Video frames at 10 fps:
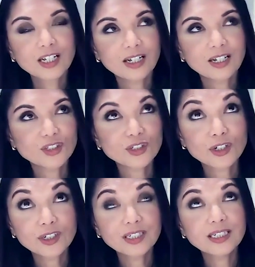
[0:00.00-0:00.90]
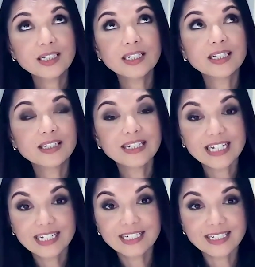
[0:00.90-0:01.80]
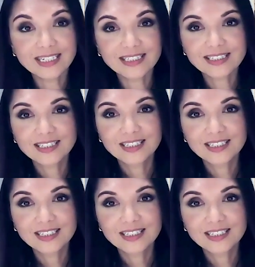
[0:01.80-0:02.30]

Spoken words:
I started in the 90s